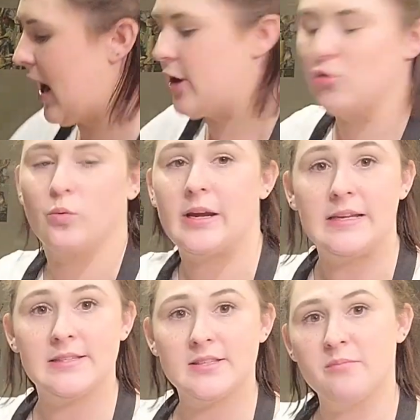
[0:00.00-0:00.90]
and
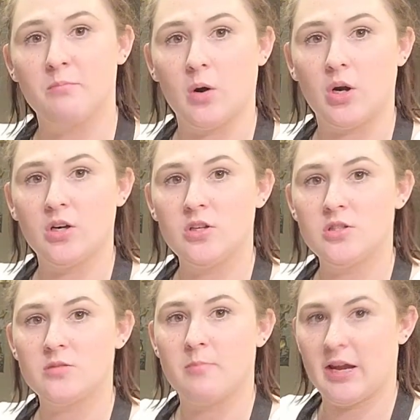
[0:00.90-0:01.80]

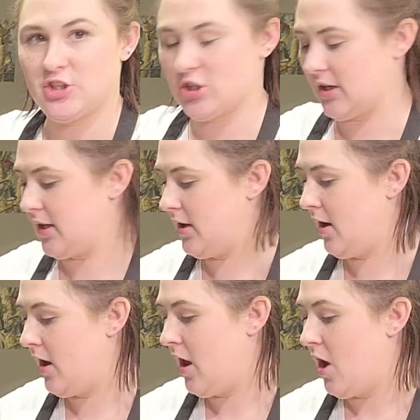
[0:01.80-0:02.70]
re-submerge my chicken
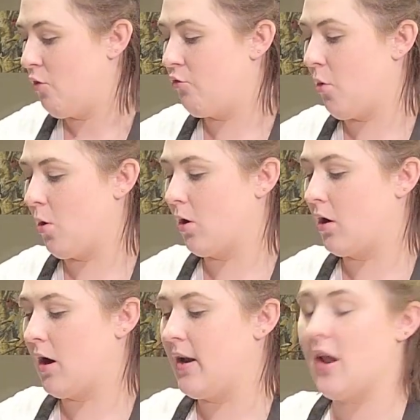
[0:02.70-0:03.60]

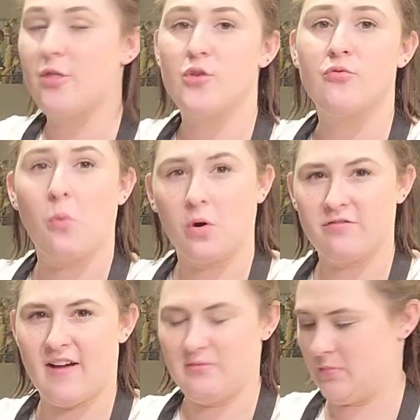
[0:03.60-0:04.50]
for another 4 or
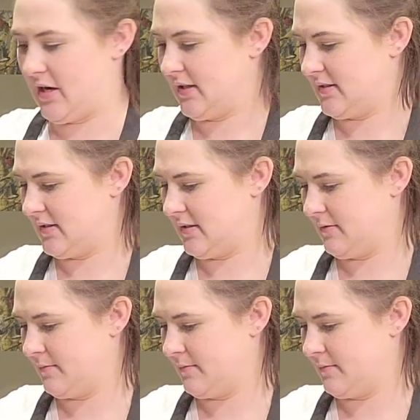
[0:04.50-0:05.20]
5 minutes.